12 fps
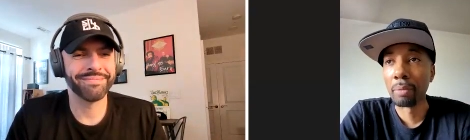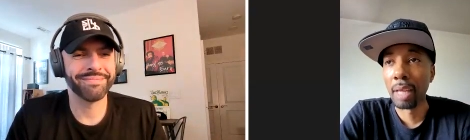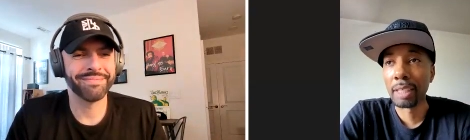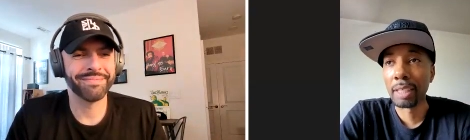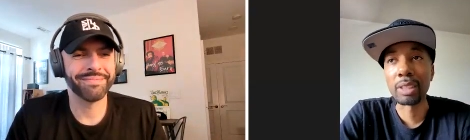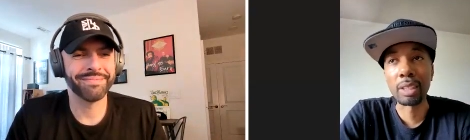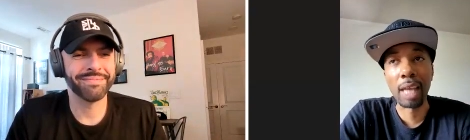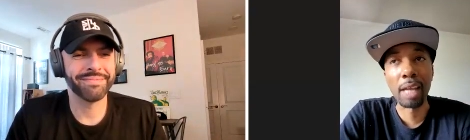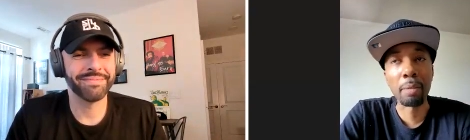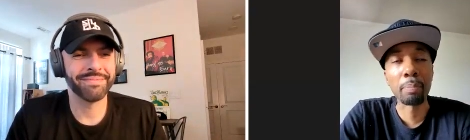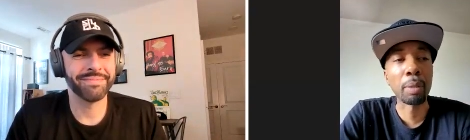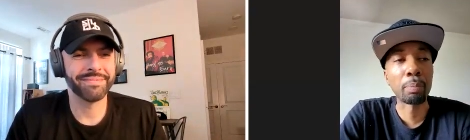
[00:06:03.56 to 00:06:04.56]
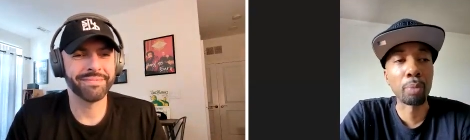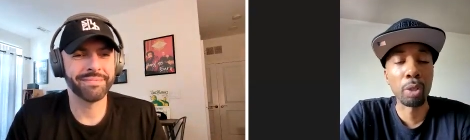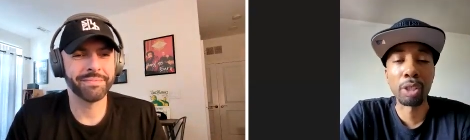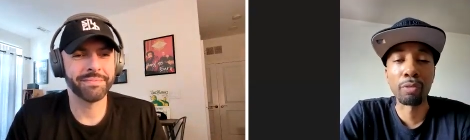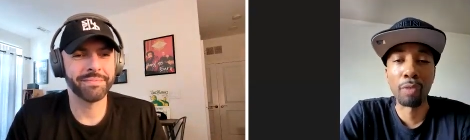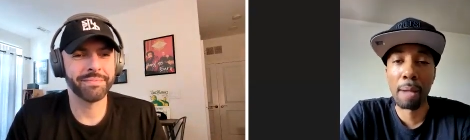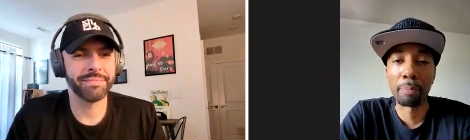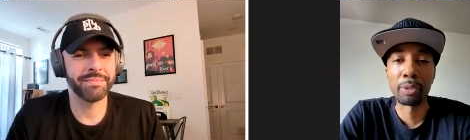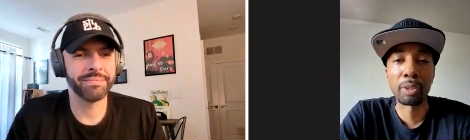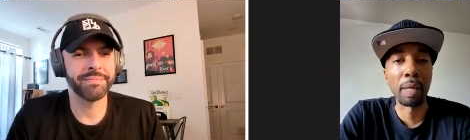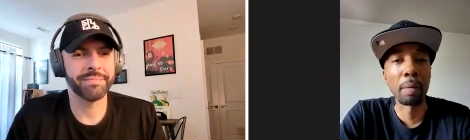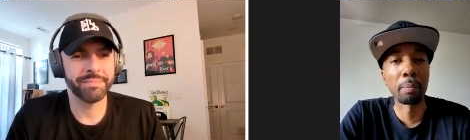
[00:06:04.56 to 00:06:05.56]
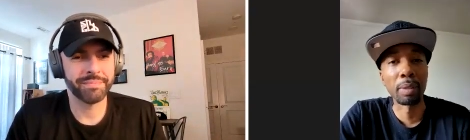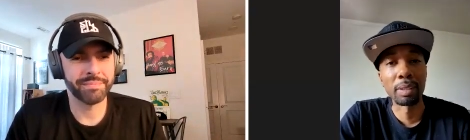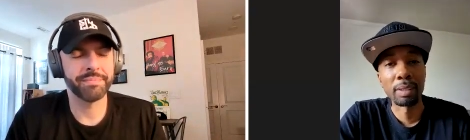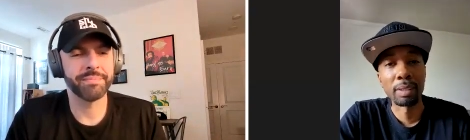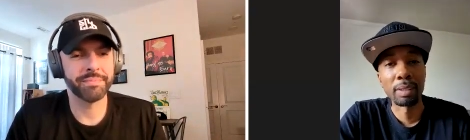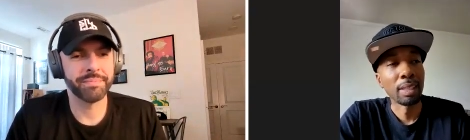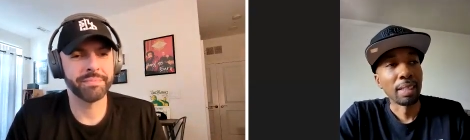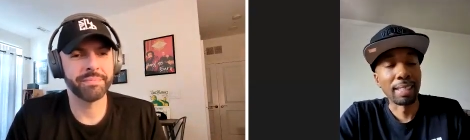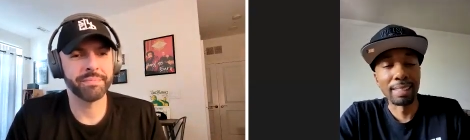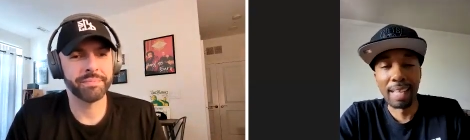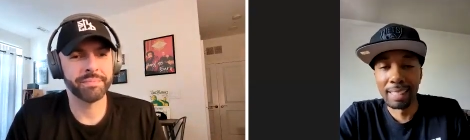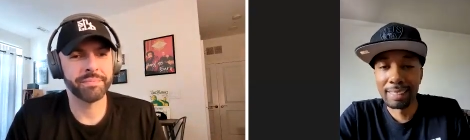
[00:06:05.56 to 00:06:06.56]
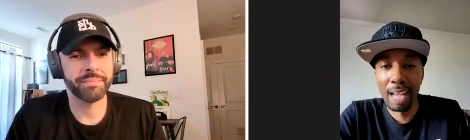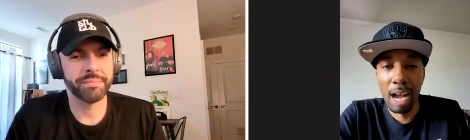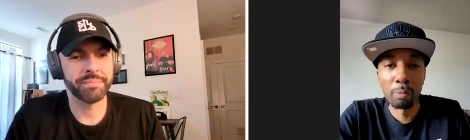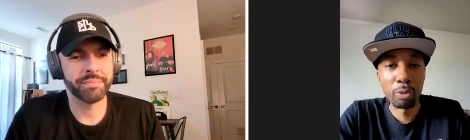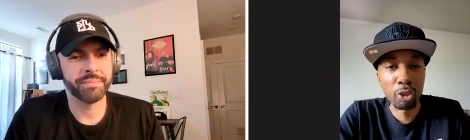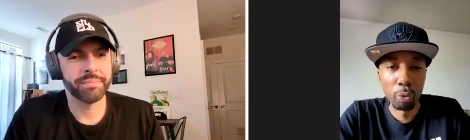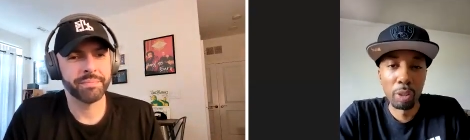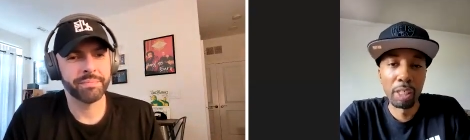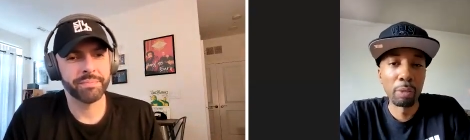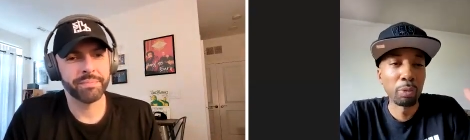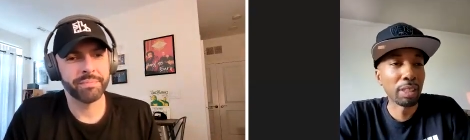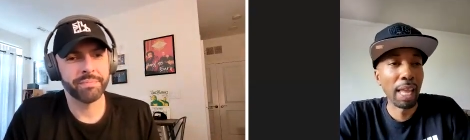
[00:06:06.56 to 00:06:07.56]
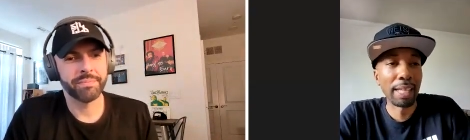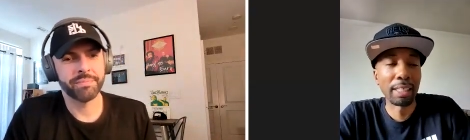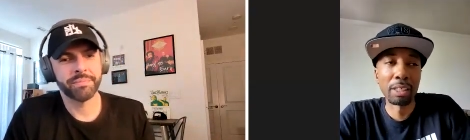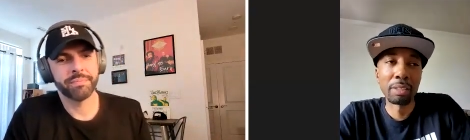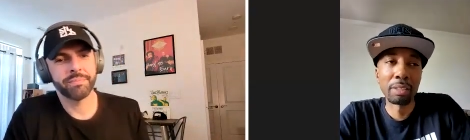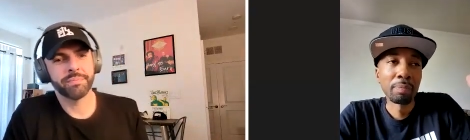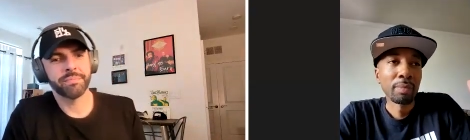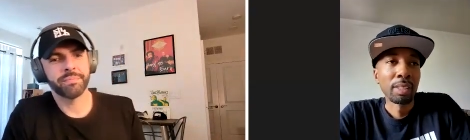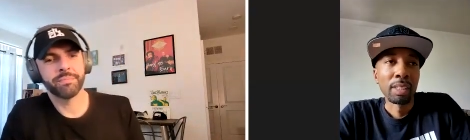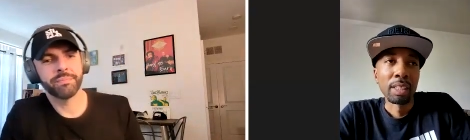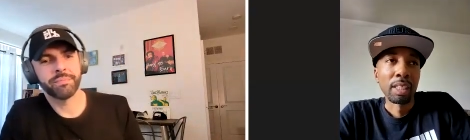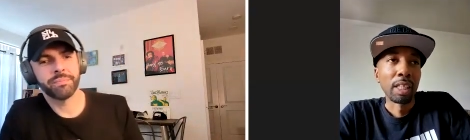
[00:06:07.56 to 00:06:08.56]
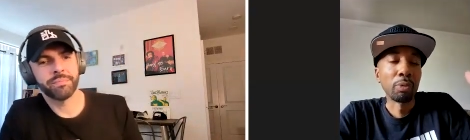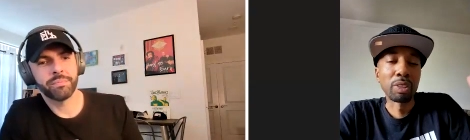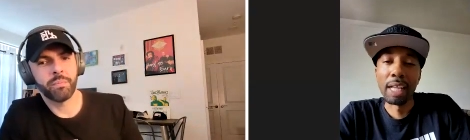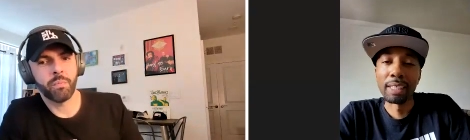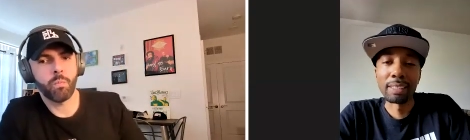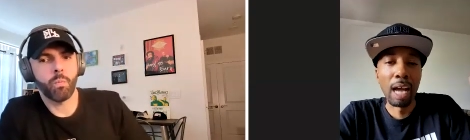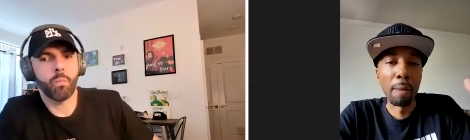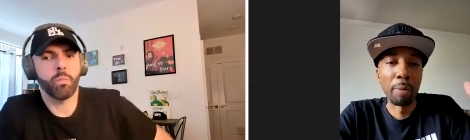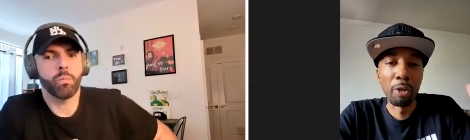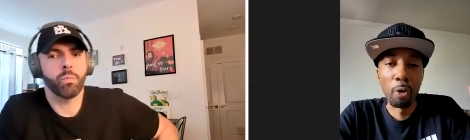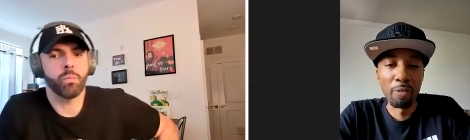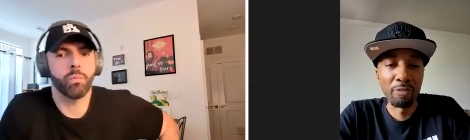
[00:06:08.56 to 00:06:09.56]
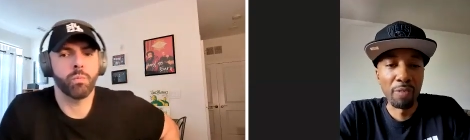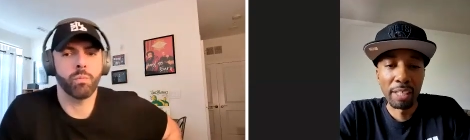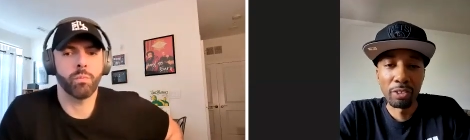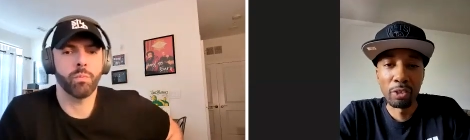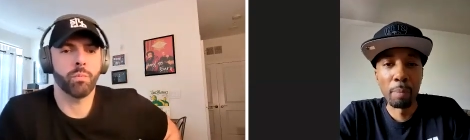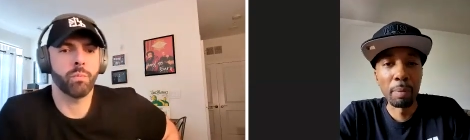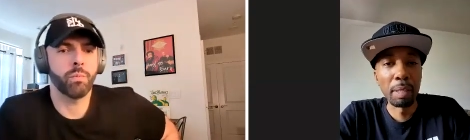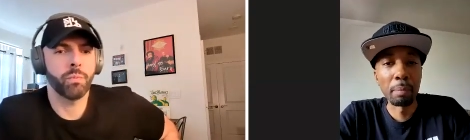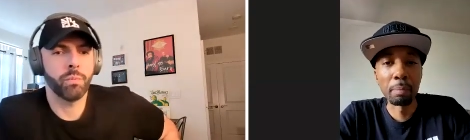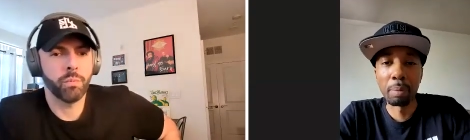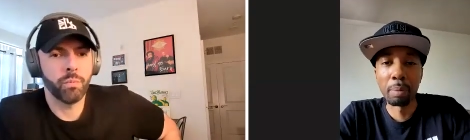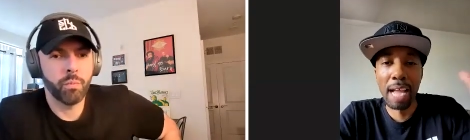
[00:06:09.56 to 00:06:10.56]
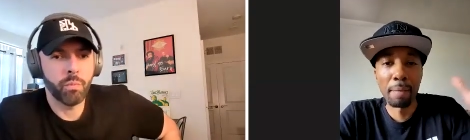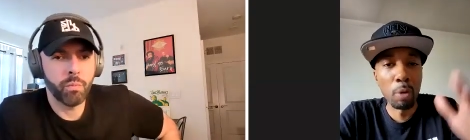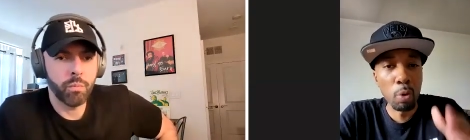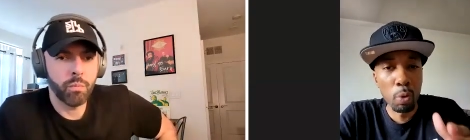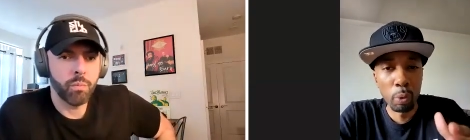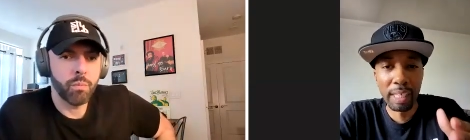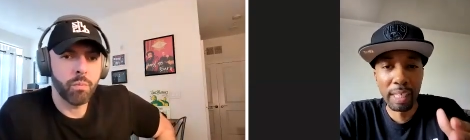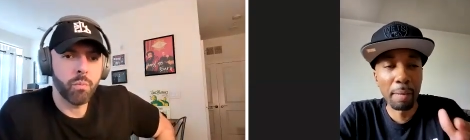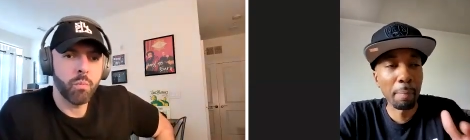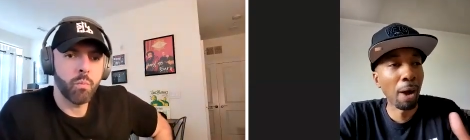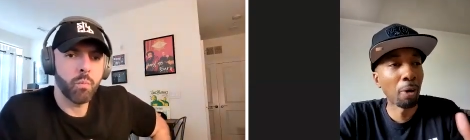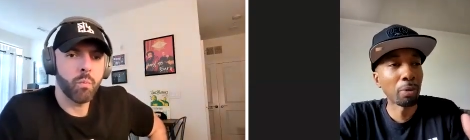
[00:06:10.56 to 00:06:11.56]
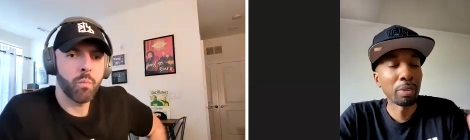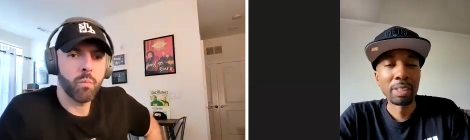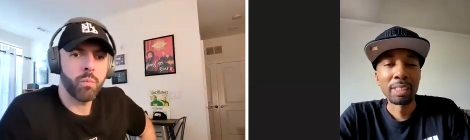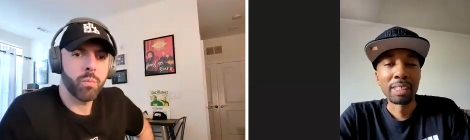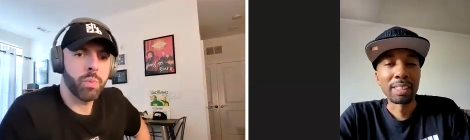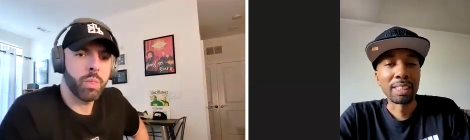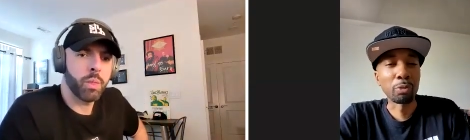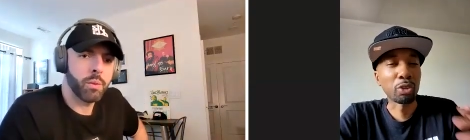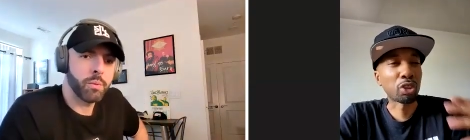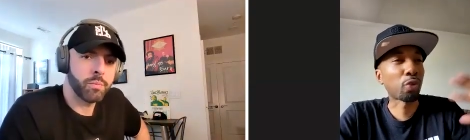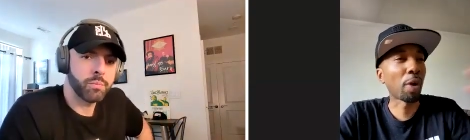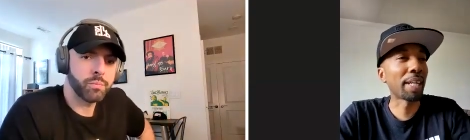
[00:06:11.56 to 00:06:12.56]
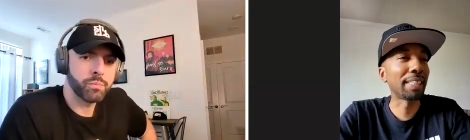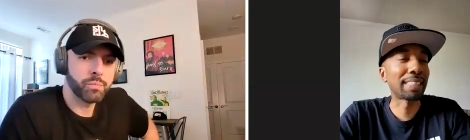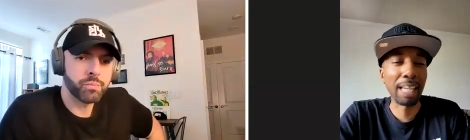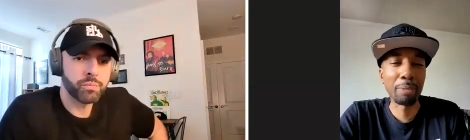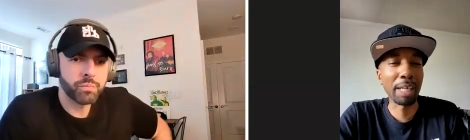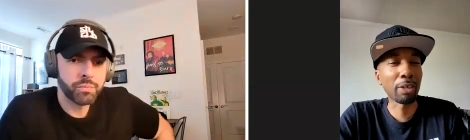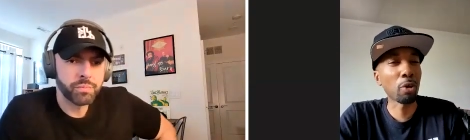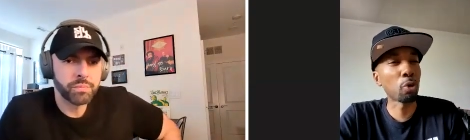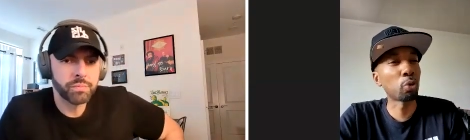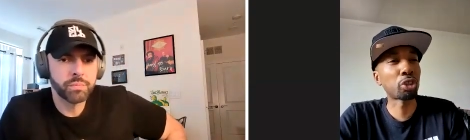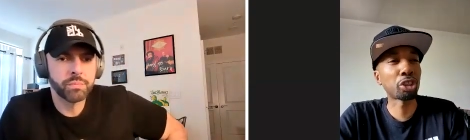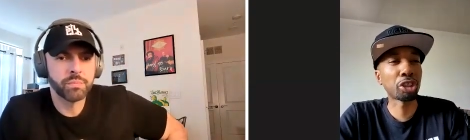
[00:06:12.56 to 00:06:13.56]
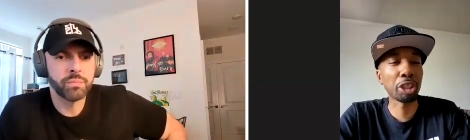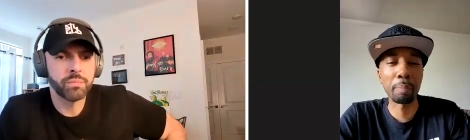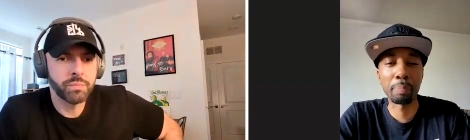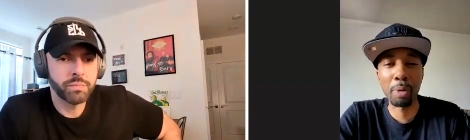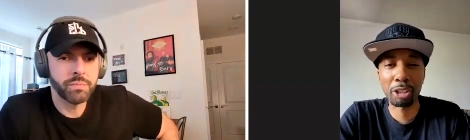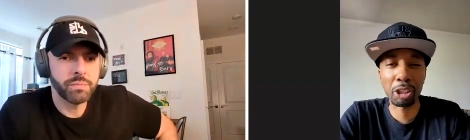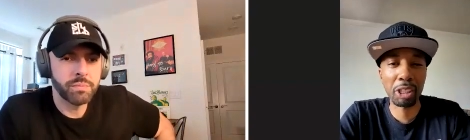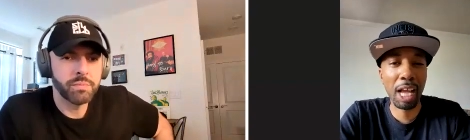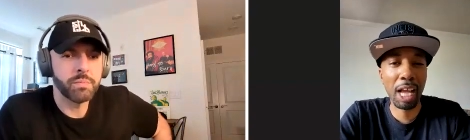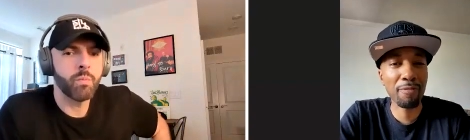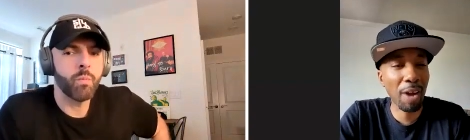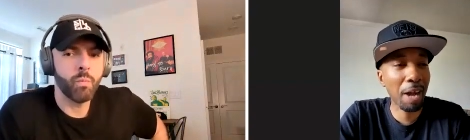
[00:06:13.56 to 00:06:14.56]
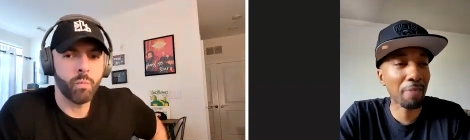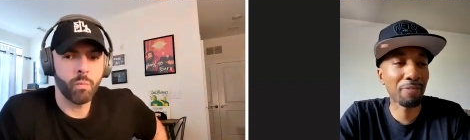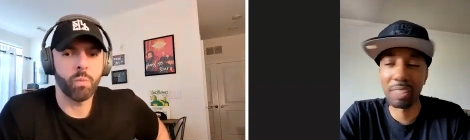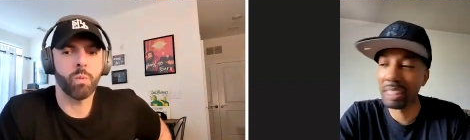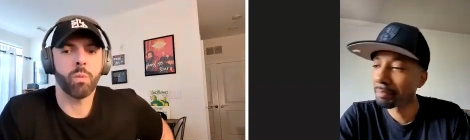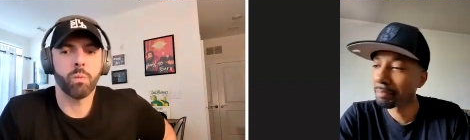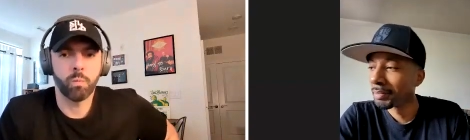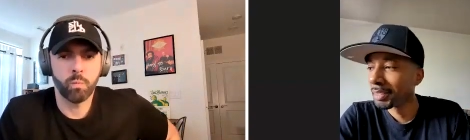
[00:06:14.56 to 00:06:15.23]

Speaker 1: Like it was a lot of big Brooklyn rappers, man. But at that time, sooner it was like a it was like a domino effect. You know what I mean? Black Moon came out. It was crazy. I'm like, oh shit, Buckshot five feet.